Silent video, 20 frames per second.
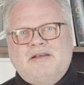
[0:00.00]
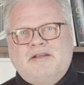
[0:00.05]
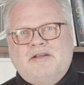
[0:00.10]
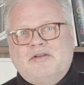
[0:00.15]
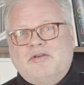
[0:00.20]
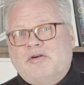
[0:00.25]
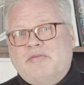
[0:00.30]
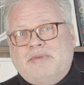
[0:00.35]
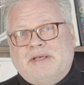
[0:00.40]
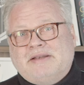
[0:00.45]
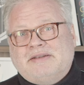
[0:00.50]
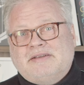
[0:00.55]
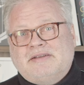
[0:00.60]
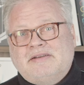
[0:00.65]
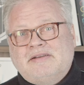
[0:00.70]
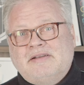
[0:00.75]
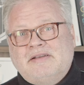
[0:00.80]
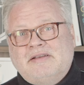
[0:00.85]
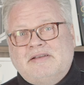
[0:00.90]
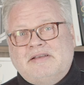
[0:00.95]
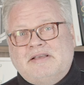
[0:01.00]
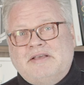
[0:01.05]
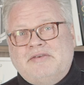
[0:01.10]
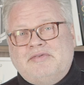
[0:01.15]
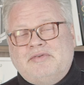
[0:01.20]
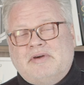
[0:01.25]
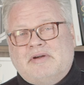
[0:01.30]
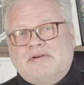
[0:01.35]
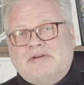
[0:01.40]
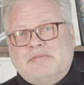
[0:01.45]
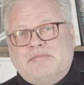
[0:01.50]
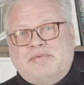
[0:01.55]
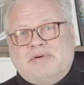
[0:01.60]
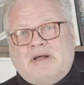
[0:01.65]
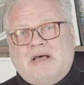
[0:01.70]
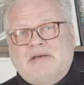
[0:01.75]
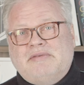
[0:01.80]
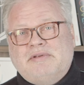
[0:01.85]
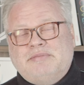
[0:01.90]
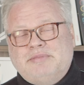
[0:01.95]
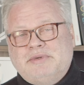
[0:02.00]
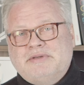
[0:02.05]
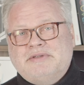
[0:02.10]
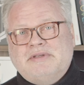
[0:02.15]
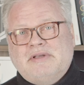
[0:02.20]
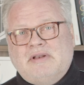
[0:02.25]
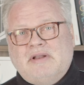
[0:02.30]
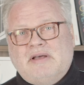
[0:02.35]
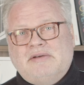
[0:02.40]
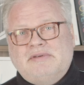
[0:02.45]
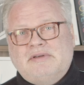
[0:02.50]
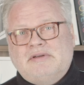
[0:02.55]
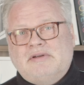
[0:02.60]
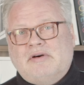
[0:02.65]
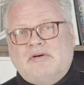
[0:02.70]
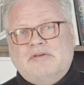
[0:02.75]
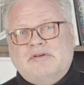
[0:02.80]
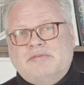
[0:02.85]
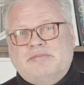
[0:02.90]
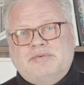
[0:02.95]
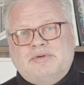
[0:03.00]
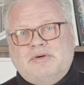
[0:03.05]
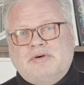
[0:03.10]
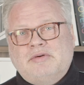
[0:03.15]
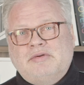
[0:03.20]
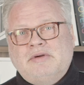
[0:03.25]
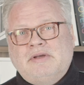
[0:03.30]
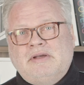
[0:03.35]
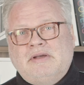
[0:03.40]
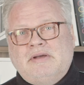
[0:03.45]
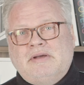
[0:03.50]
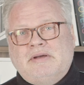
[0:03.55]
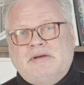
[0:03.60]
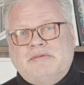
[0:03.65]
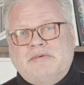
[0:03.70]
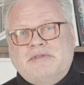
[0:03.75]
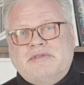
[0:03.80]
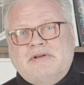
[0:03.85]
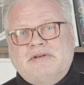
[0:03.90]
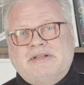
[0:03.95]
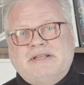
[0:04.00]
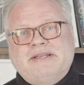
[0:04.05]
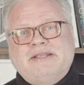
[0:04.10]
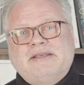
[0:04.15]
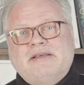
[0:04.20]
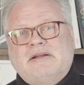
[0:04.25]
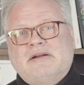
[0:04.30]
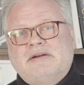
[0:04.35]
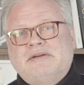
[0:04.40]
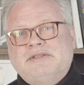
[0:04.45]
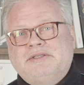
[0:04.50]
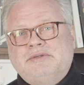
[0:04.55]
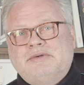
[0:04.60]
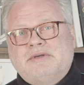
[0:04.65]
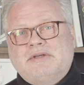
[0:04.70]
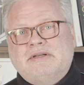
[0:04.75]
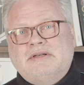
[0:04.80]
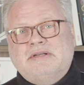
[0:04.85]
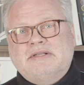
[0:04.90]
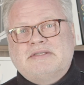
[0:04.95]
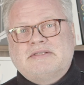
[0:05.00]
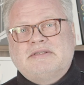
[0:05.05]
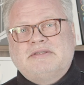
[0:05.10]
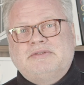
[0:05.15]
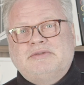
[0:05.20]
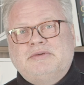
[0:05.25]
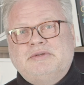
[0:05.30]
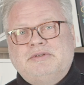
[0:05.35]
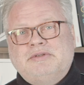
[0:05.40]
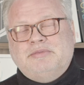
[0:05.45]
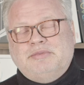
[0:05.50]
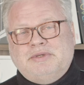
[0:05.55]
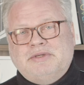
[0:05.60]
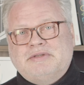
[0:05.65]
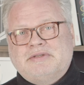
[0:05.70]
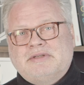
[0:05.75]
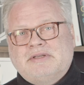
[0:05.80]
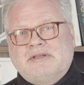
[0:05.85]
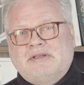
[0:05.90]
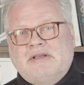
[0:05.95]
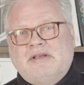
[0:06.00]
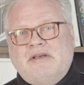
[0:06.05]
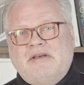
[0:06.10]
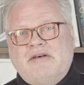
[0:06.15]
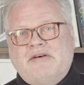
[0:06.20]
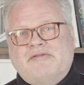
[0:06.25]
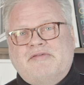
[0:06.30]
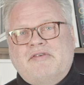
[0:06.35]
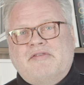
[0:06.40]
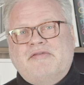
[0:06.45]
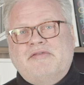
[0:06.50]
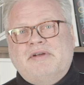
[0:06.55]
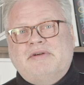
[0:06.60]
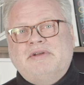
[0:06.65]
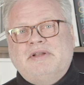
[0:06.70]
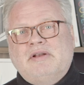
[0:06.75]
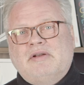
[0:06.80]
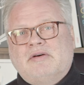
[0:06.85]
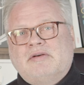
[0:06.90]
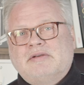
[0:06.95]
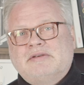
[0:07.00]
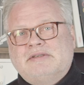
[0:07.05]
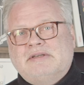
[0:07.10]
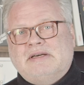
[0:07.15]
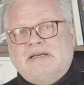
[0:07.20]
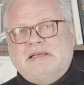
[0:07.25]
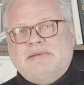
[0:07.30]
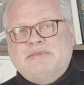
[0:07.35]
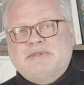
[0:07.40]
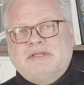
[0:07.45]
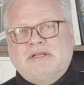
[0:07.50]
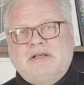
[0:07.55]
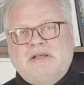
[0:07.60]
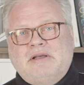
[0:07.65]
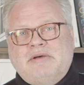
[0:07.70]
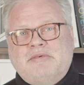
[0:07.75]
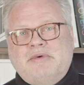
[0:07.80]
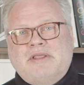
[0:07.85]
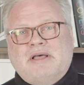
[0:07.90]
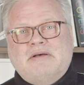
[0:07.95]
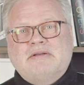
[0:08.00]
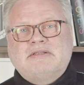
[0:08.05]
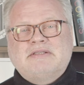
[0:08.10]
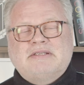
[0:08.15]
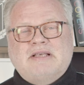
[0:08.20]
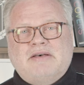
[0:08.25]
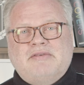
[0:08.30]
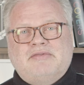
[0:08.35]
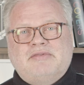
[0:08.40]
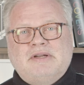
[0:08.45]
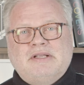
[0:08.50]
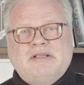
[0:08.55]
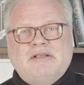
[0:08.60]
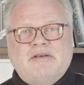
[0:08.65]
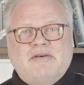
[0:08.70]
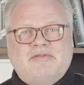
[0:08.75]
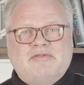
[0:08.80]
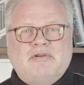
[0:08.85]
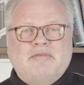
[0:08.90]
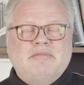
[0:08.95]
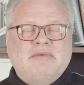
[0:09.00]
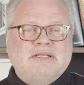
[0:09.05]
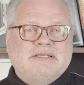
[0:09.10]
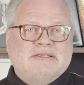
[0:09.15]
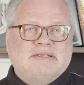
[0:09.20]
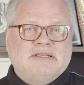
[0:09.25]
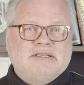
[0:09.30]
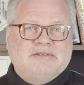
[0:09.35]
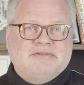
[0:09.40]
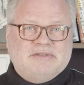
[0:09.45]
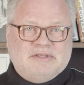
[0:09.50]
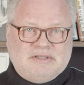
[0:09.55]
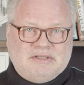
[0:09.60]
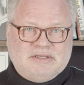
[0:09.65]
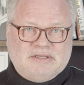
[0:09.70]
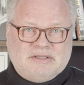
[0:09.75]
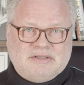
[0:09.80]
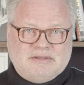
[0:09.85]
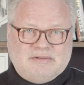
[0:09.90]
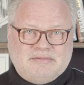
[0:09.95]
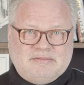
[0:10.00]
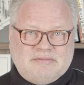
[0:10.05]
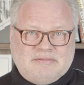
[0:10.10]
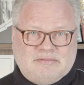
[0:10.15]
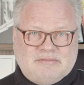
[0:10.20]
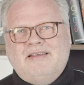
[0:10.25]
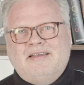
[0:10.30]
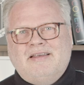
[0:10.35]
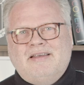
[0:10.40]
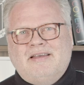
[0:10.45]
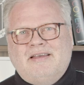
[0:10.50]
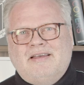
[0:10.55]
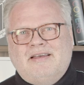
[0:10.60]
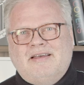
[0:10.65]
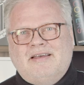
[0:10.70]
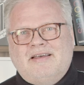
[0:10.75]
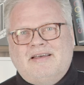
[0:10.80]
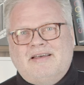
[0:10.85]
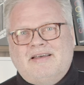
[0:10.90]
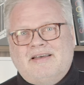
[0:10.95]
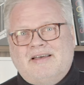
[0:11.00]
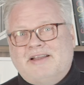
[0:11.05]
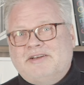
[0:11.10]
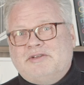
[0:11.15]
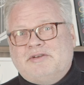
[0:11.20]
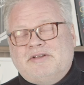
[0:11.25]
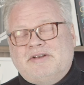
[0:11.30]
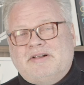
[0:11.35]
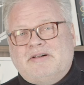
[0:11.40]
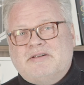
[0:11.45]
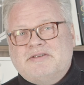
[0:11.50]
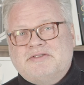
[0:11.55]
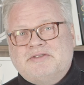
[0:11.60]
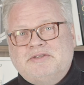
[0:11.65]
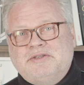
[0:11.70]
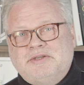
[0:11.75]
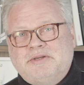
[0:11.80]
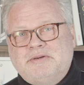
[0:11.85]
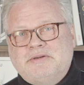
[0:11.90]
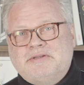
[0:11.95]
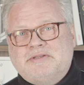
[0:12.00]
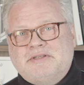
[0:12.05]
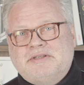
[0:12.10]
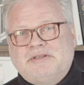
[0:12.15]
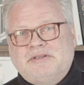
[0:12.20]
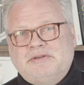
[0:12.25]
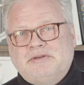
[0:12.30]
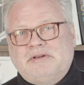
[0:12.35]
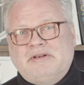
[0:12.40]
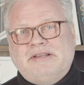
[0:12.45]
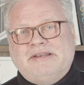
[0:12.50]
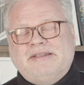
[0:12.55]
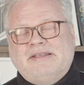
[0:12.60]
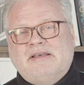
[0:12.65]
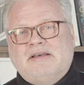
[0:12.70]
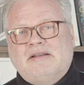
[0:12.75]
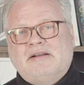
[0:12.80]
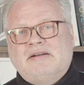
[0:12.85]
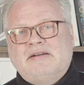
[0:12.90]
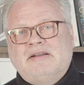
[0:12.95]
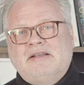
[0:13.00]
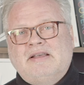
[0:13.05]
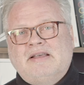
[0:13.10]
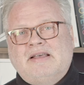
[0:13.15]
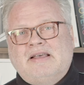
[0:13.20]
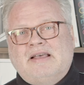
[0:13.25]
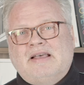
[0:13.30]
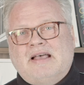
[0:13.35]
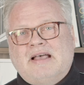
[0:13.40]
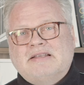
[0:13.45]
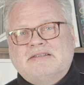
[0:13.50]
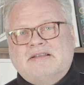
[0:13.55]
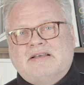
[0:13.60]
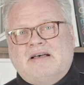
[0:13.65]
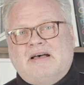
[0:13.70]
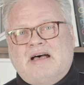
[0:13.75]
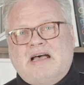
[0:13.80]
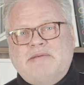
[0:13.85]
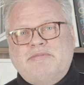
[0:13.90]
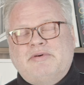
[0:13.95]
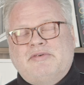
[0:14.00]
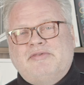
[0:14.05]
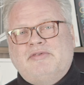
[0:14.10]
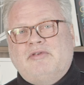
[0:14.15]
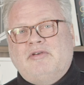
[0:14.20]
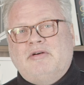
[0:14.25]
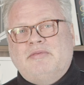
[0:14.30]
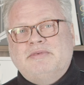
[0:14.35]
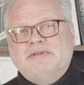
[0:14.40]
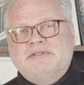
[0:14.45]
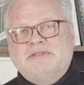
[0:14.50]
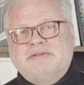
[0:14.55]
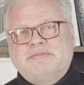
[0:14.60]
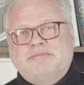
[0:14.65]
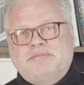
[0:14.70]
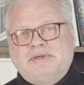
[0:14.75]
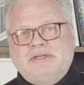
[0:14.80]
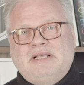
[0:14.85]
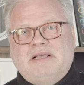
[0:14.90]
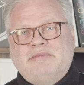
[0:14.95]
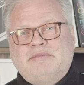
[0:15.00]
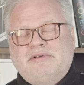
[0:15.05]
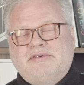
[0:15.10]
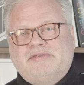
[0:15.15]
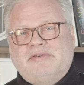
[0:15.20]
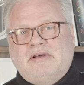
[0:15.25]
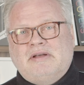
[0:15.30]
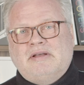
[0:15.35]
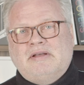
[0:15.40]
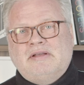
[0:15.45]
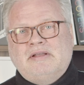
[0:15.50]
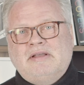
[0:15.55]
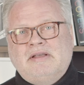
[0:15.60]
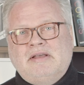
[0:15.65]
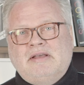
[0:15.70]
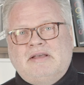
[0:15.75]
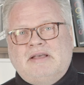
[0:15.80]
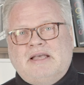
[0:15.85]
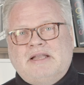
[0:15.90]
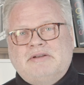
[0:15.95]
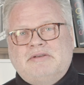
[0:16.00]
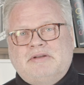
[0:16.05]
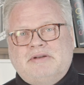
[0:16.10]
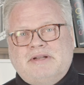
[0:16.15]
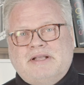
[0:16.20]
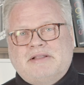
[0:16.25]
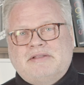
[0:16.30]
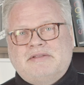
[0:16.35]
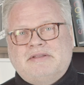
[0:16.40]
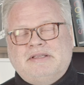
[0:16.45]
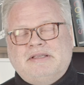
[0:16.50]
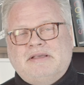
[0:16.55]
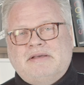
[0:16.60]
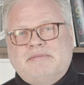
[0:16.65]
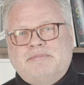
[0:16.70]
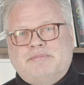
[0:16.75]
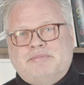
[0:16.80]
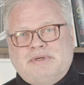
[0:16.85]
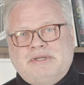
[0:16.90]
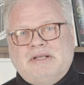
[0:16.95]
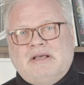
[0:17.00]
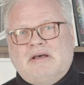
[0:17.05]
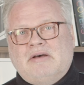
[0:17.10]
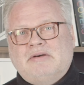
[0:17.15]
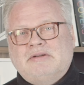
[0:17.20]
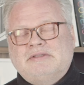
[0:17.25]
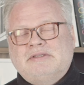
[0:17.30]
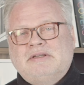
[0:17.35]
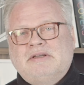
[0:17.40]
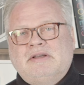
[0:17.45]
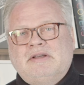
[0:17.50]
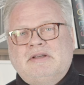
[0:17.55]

No matter if you are a private music lover or a pro, with a linear you can listen to music for very long times without suffering from listening fatigue. And you can also use your linear as a high-performance preamplifier and connect the pre-out